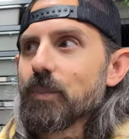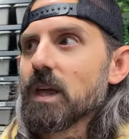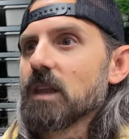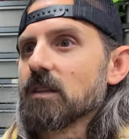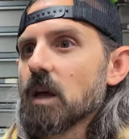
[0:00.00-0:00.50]

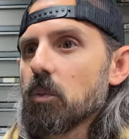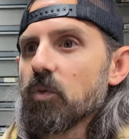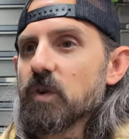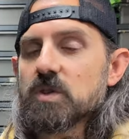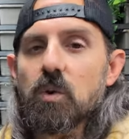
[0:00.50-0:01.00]
in a double
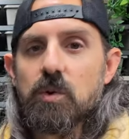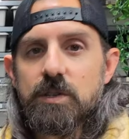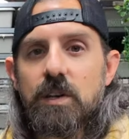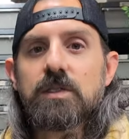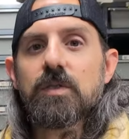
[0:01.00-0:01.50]
visual
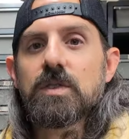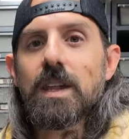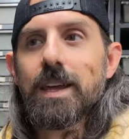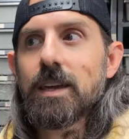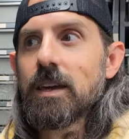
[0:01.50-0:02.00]
recessive
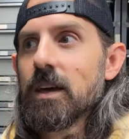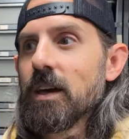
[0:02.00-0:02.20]
snake